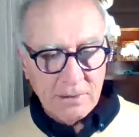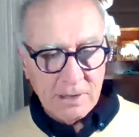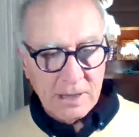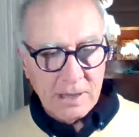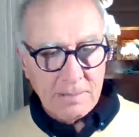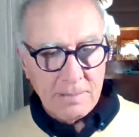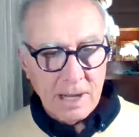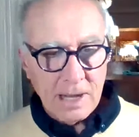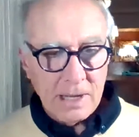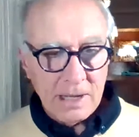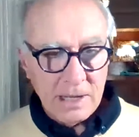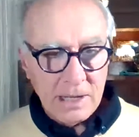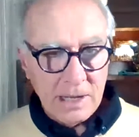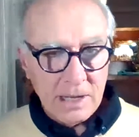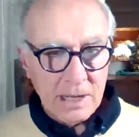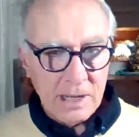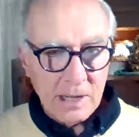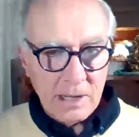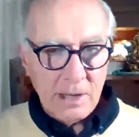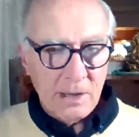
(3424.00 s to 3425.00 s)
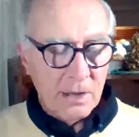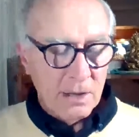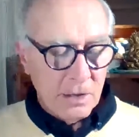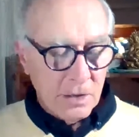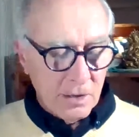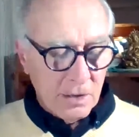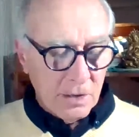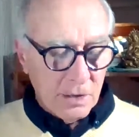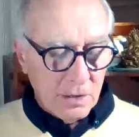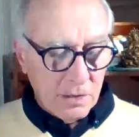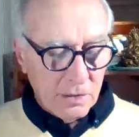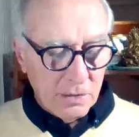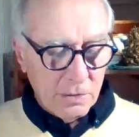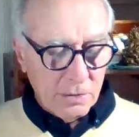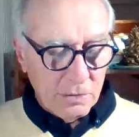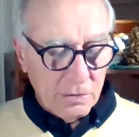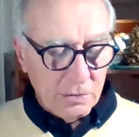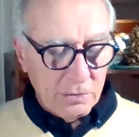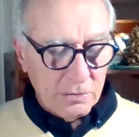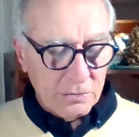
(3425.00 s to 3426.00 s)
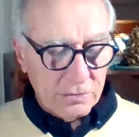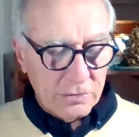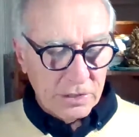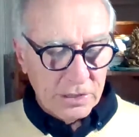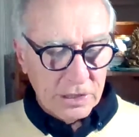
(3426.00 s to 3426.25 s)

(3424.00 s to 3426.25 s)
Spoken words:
in the Mahayana Tibetan